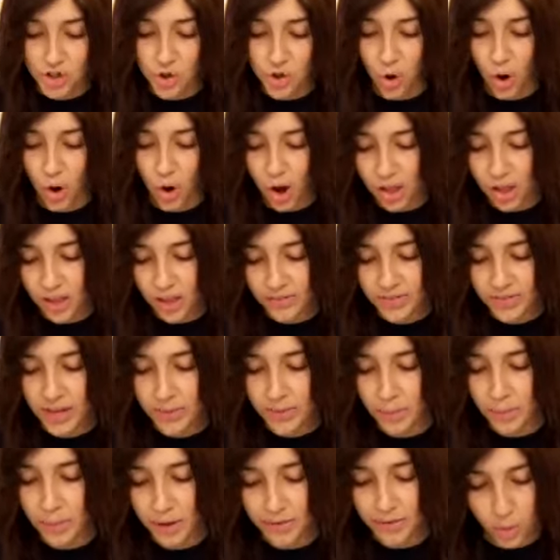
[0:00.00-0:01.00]
to all of the
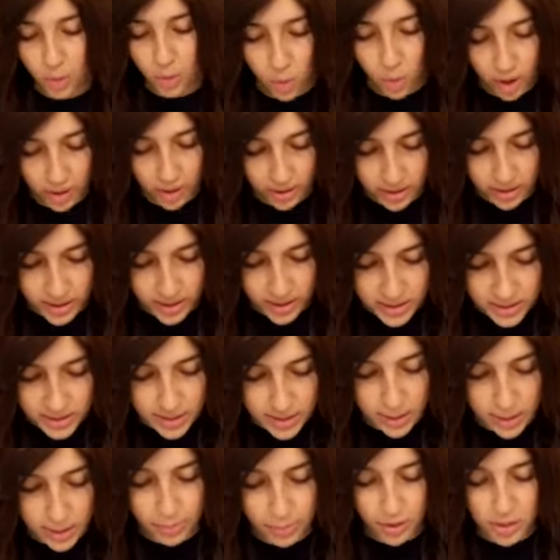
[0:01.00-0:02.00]
above qualities,
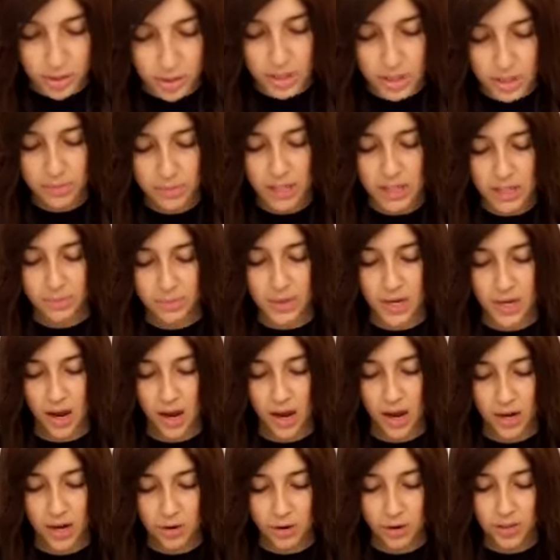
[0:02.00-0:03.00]
the person must be
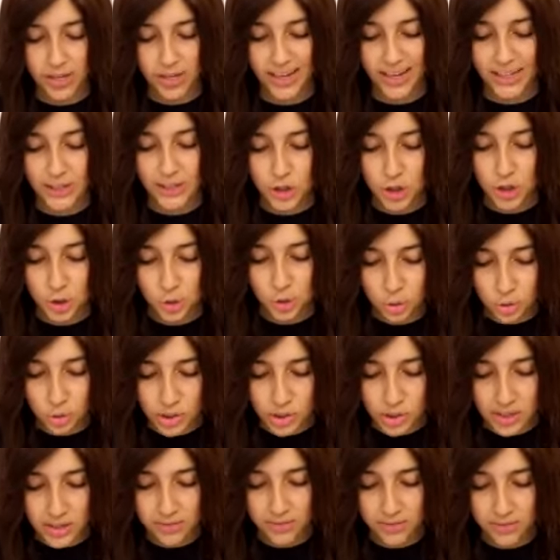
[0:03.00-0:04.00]
under the
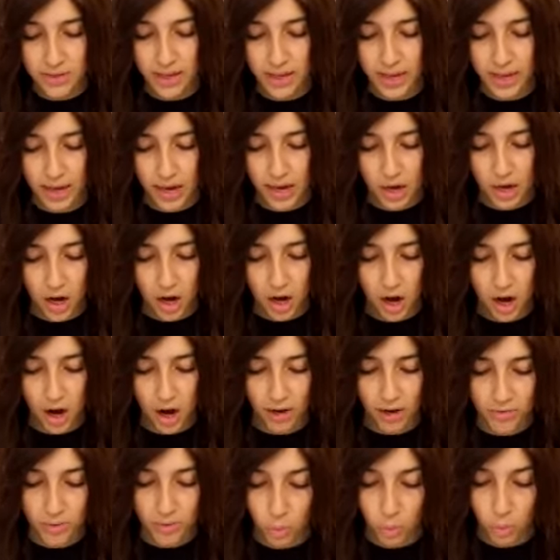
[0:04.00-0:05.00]
exclusive care
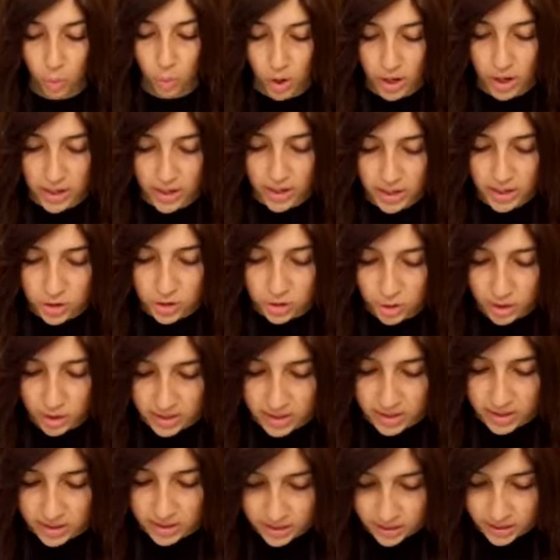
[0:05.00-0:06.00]
of the one he
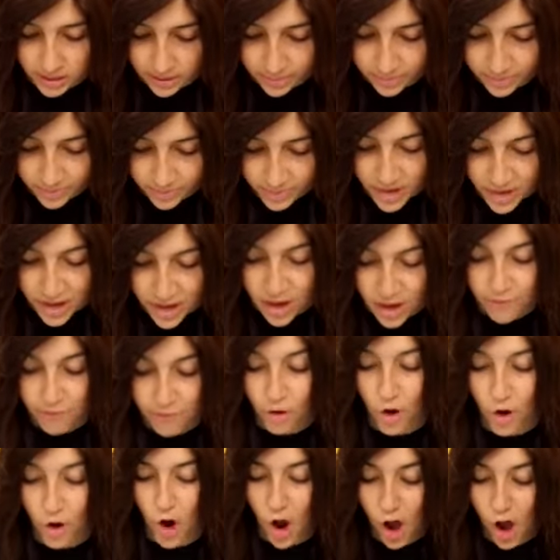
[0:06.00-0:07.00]
trusts in
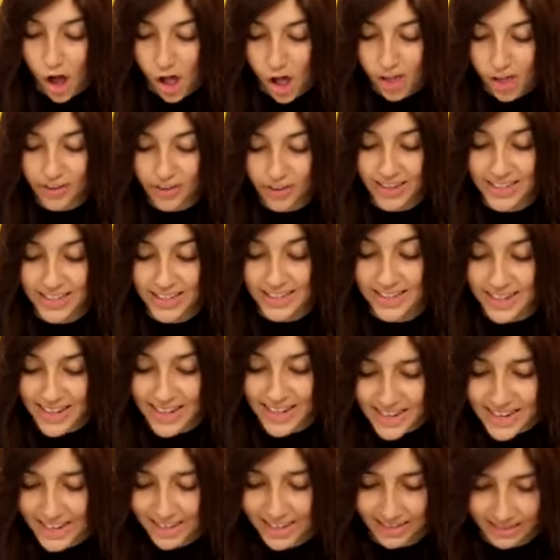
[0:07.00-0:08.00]
for all of his
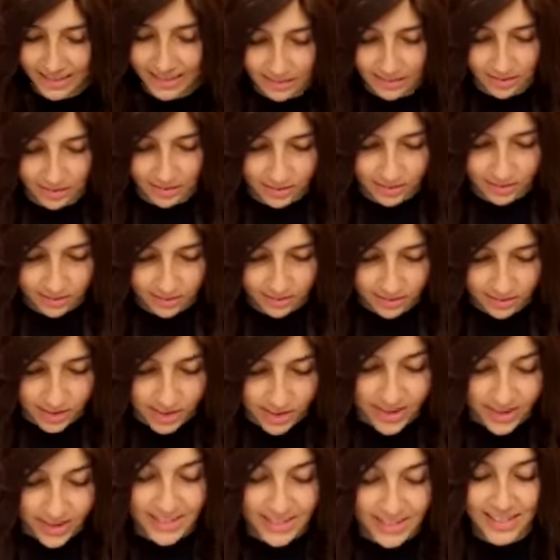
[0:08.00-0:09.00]
needs.
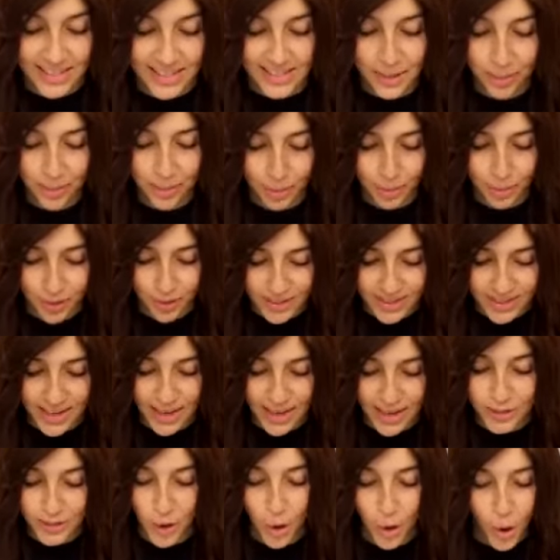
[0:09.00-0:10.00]
Since the person
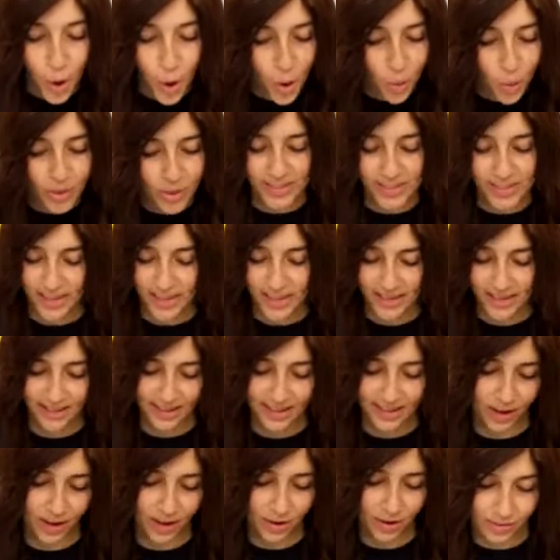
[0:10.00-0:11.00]
has always taken
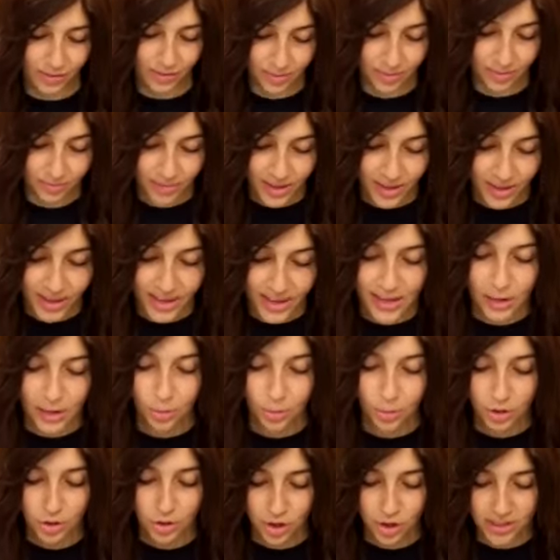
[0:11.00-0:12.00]
care of him, he
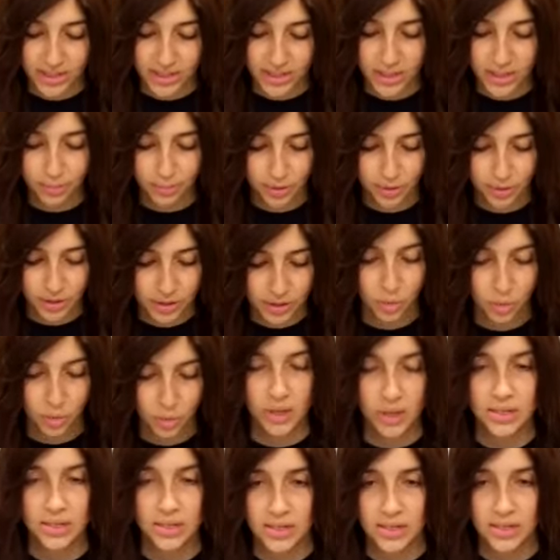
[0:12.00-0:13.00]
will trust that the person will
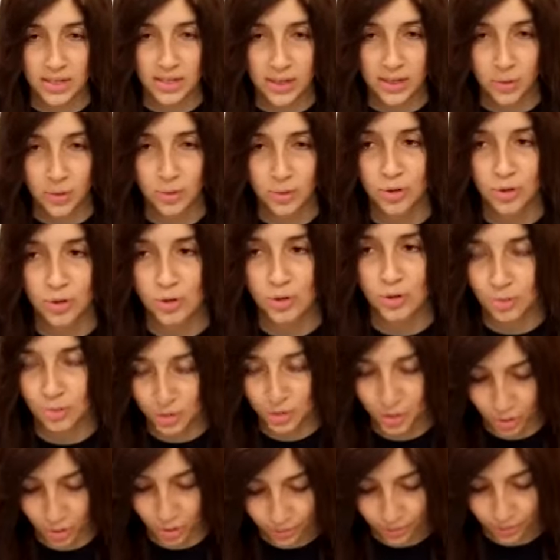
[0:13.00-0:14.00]
continue to do
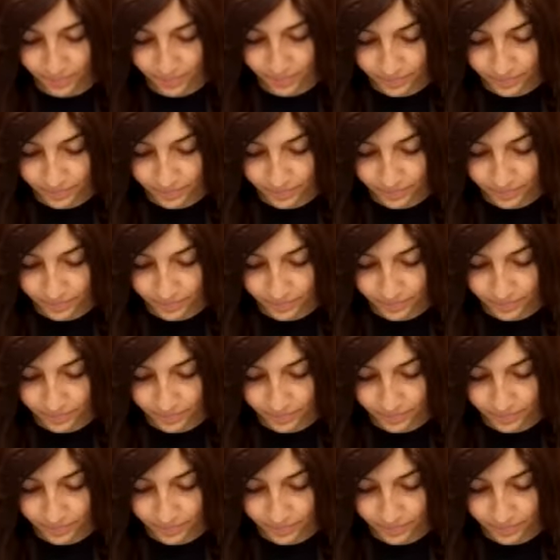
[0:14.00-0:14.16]
so.